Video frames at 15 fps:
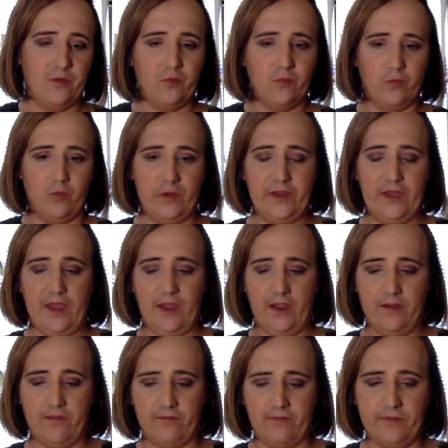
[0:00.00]
we
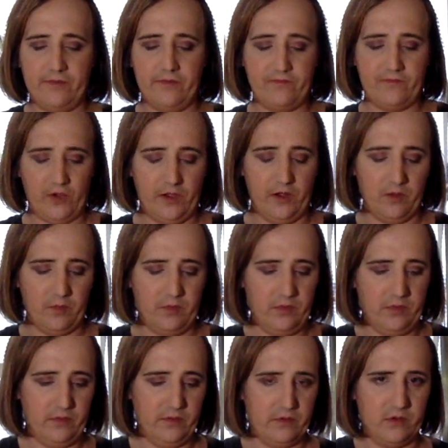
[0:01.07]
have freedom
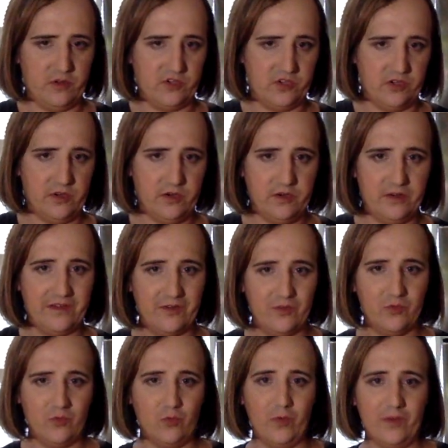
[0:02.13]
in this country to
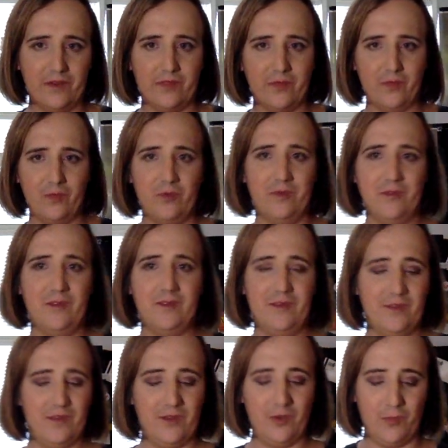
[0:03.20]
do with
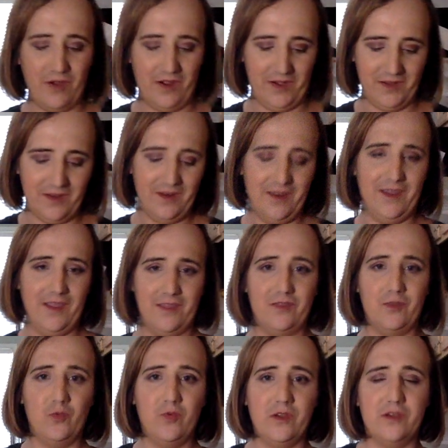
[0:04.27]
your body as you
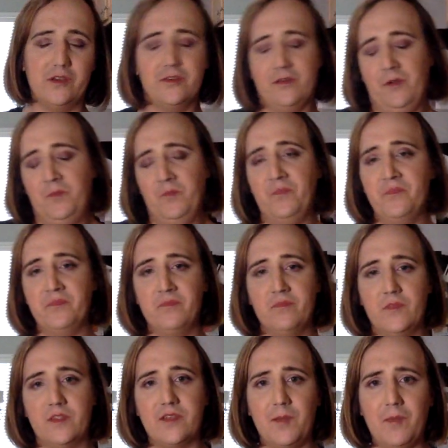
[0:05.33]
wish.
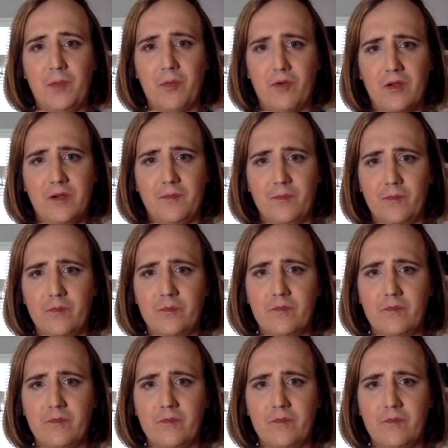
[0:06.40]
It's not my problem.